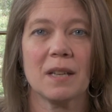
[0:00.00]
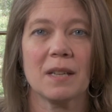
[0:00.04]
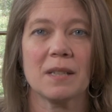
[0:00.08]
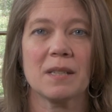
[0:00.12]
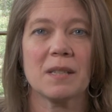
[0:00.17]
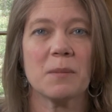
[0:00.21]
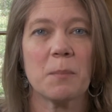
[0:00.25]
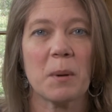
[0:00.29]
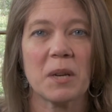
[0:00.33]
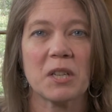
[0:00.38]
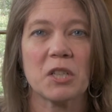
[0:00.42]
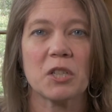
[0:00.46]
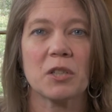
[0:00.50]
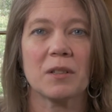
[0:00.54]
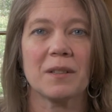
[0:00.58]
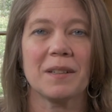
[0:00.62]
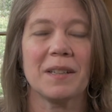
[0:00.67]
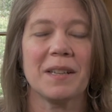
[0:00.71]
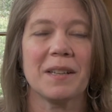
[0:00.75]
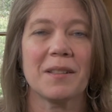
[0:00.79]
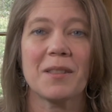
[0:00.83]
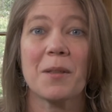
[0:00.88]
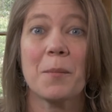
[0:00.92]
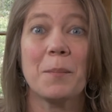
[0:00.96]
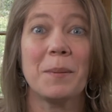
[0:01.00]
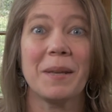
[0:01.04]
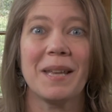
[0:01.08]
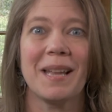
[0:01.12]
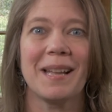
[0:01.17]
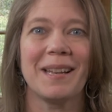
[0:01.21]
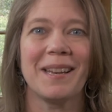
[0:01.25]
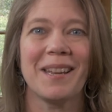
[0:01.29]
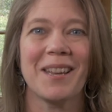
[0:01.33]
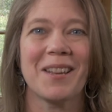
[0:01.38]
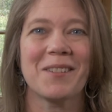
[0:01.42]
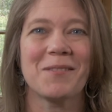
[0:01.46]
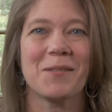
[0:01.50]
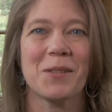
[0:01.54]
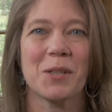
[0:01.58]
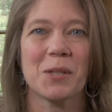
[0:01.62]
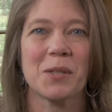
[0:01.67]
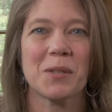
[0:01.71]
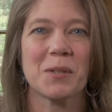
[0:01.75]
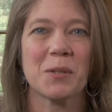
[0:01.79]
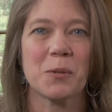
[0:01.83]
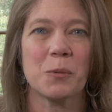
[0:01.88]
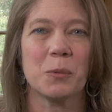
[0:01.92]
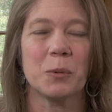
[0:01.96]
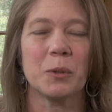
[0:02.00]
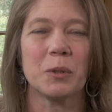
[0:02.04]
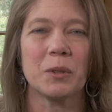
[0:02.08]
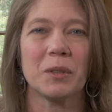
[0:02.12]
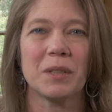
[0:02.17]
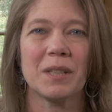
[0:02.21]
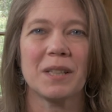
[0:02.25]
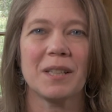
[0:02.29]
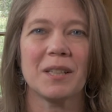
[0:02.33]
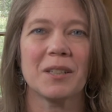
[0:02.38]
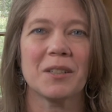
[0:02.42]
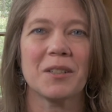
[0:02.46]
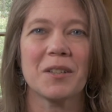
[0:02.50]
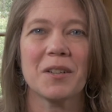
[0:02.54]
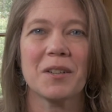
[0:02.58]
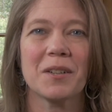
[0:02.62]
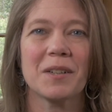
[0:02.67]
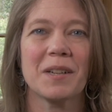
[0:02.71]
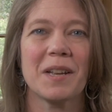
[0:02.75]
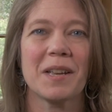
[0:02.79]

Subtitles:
especially at the beginning of the school year